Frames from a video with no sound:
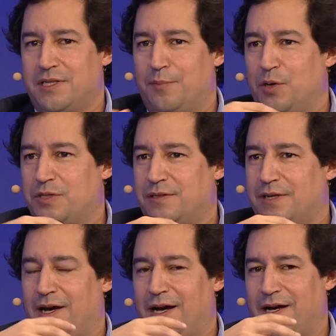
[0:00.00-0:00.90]
is the
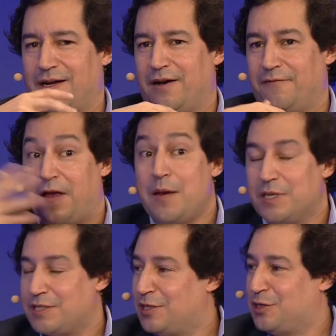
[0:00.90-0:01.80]
most
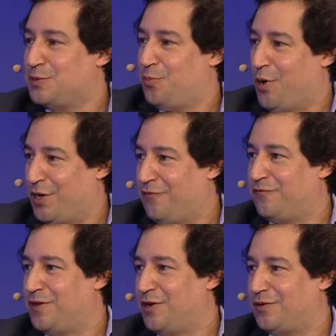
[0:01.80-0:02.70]
famous at this point
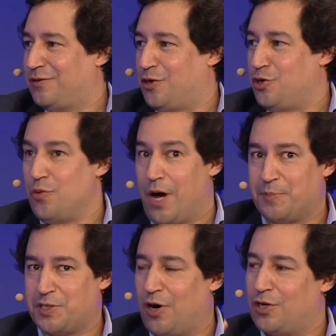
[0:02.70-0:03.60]
of the new
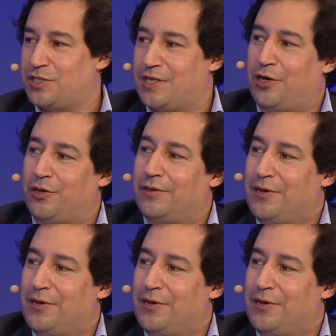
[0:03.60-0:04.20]
upstarts that